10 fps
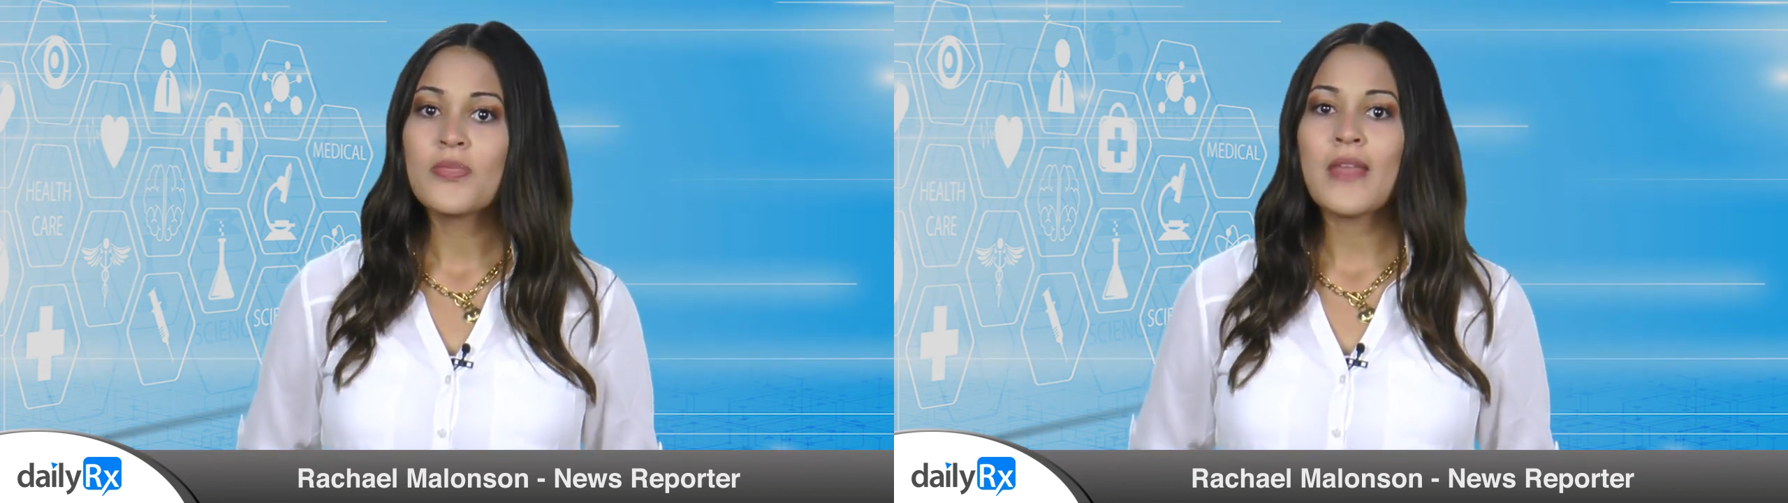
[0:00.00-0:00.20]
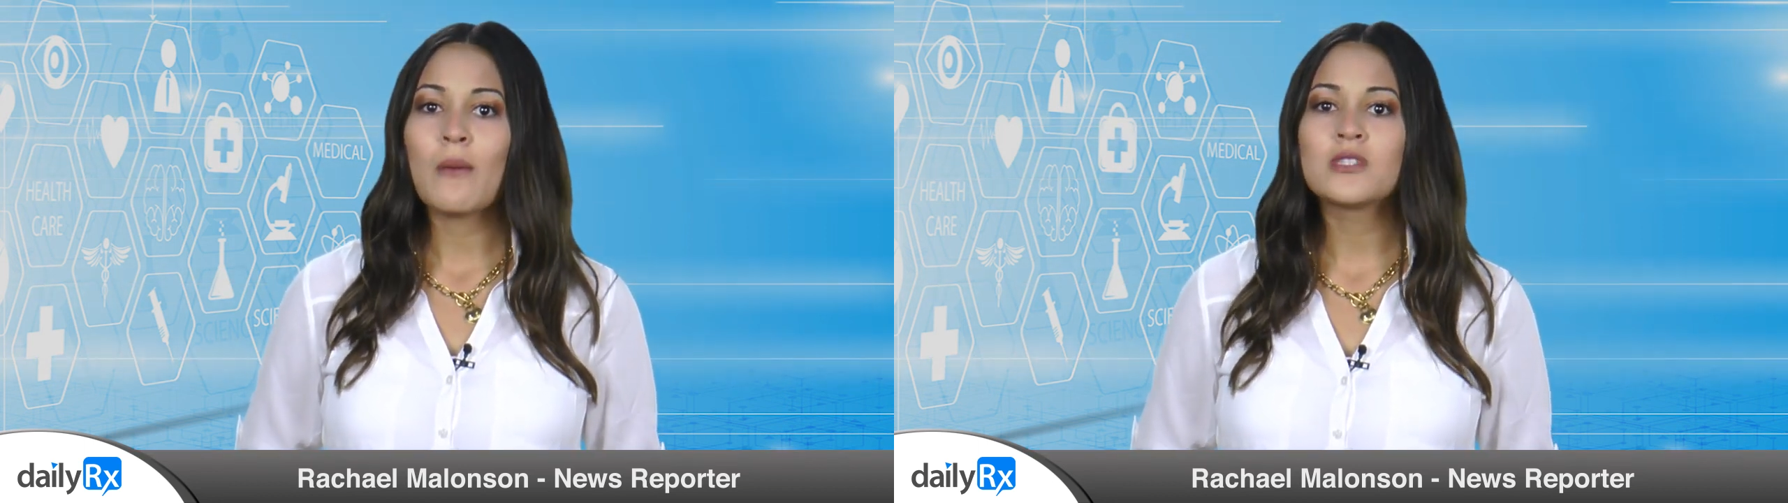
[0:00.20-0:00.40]

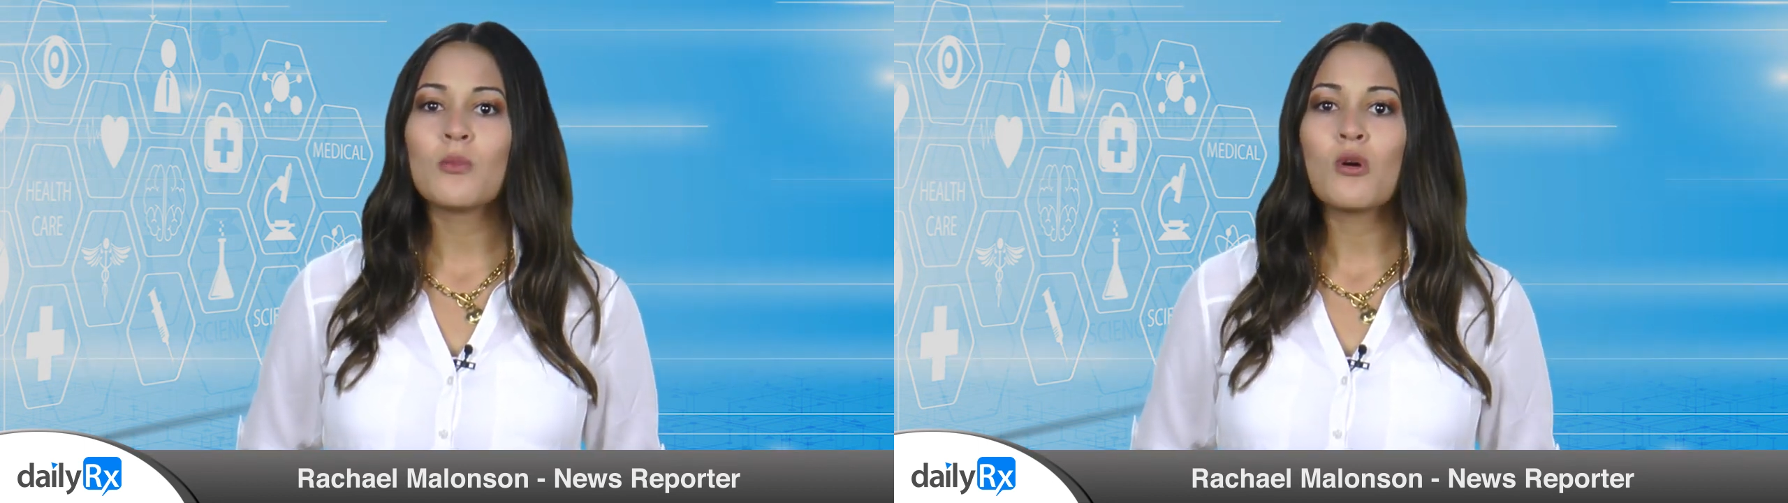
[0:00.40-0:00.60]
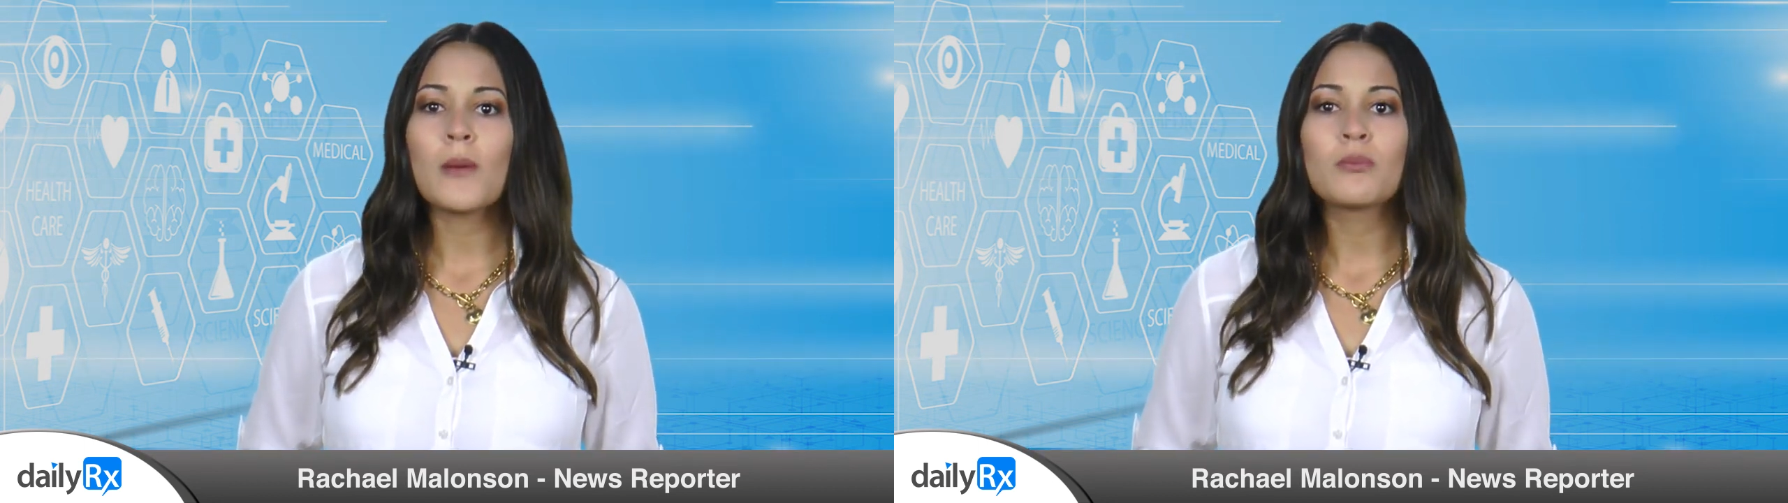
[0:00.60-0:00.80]
that was
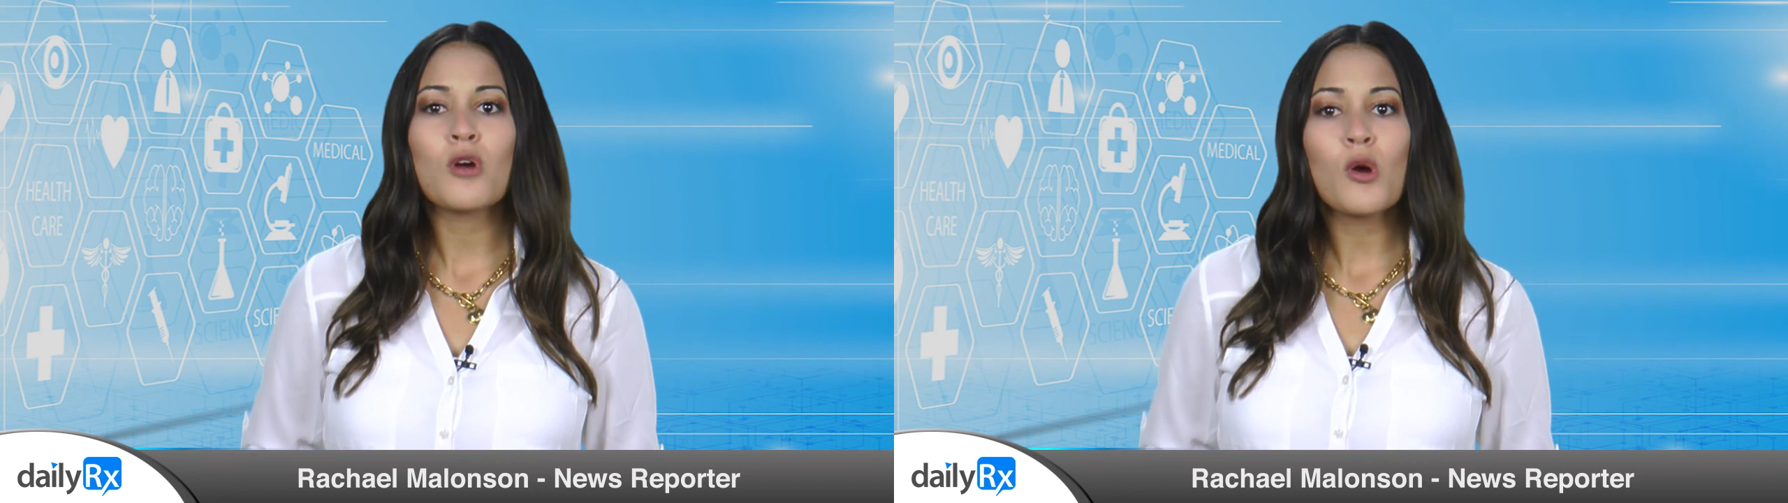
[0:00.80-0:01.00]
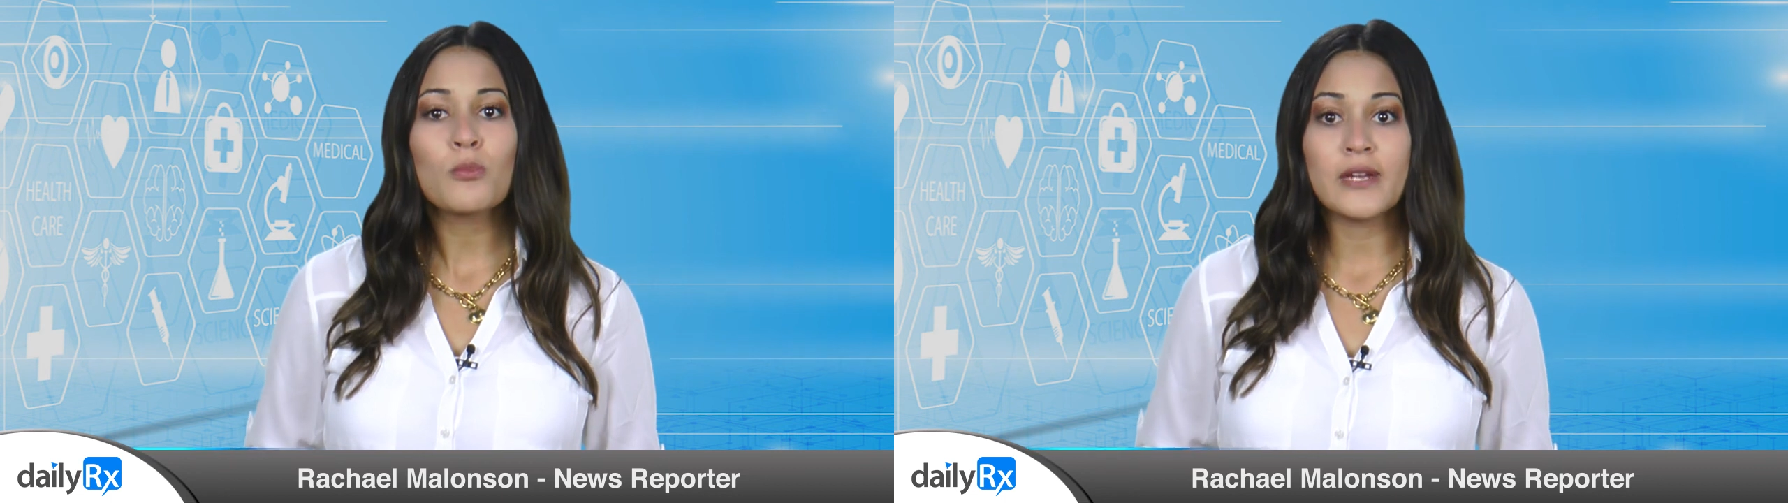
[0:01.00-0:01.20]
more
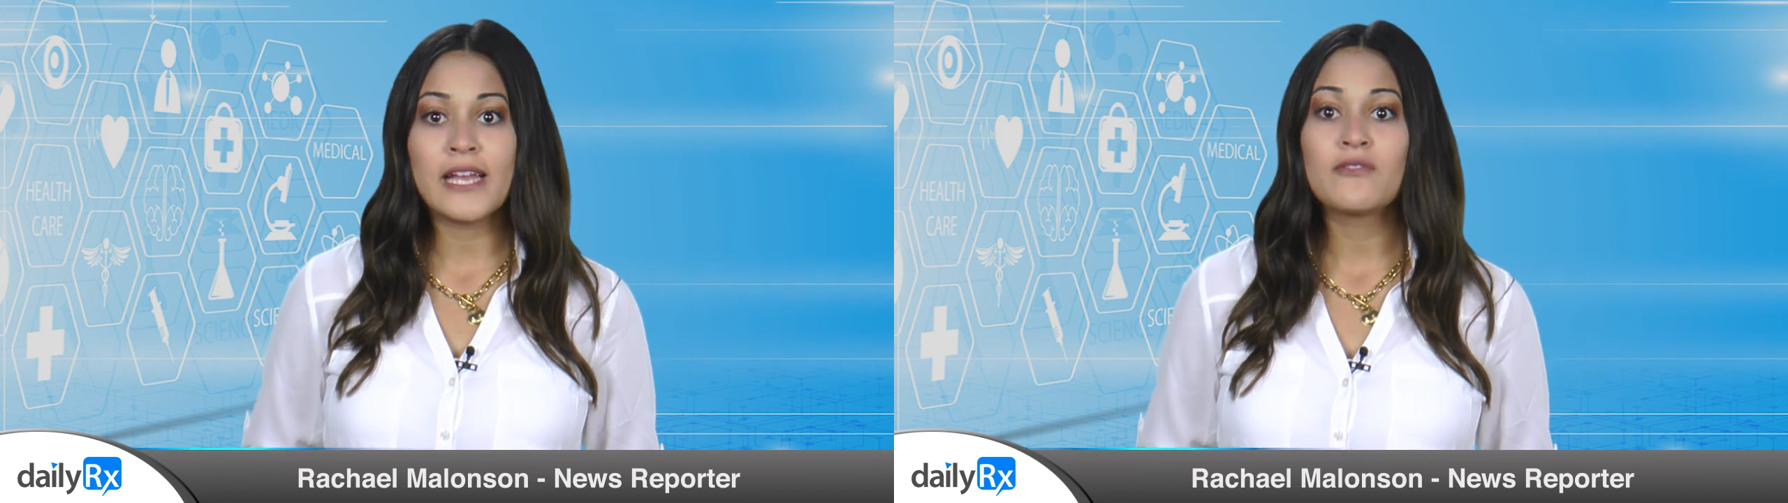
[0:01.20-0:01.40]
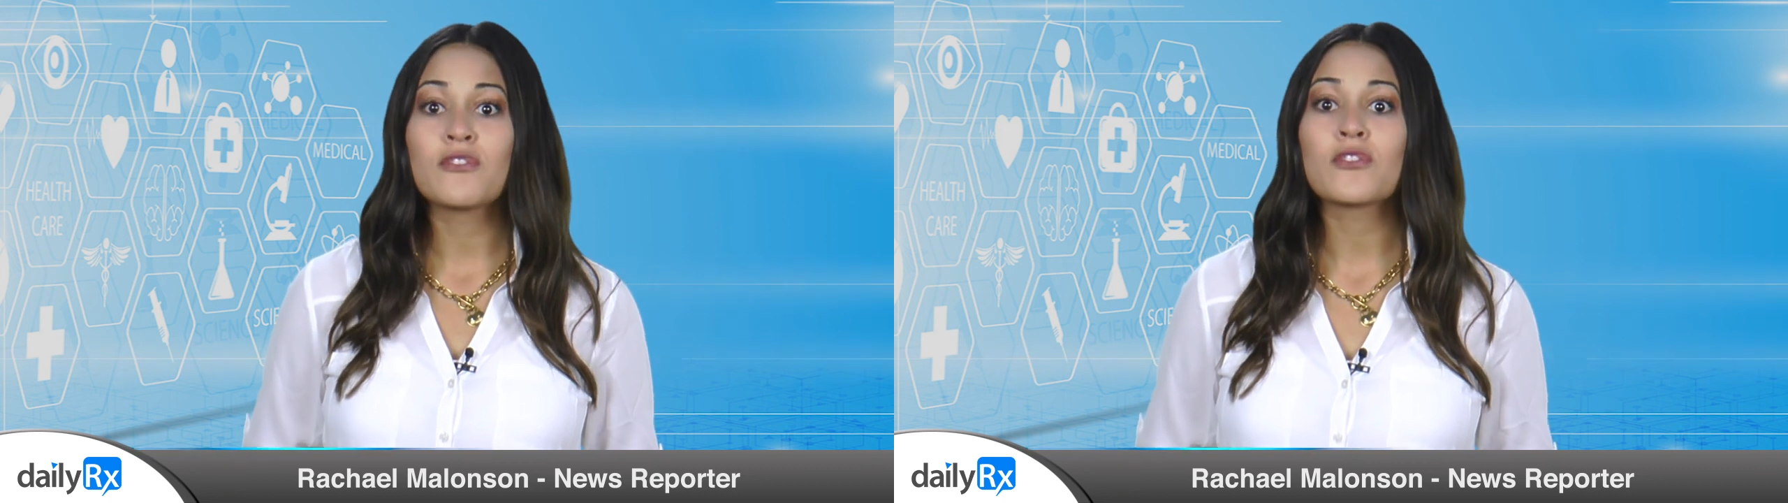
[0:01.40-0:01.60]

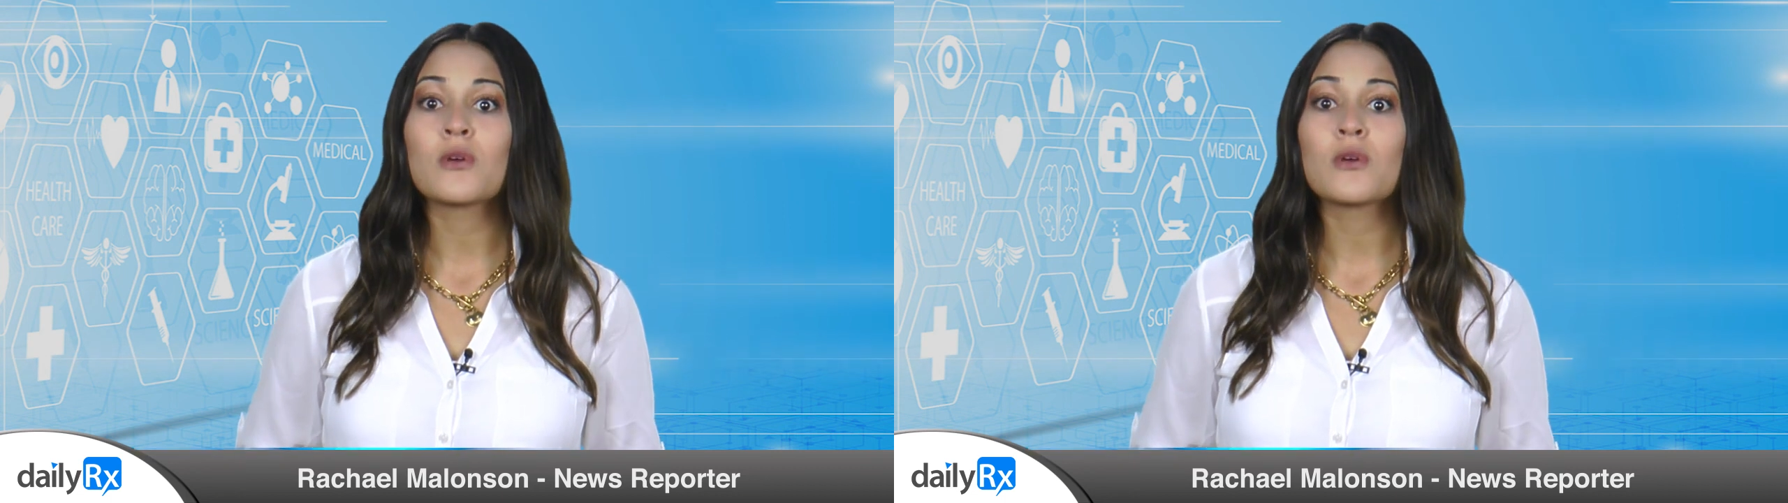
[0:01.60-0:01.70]
appropriate for the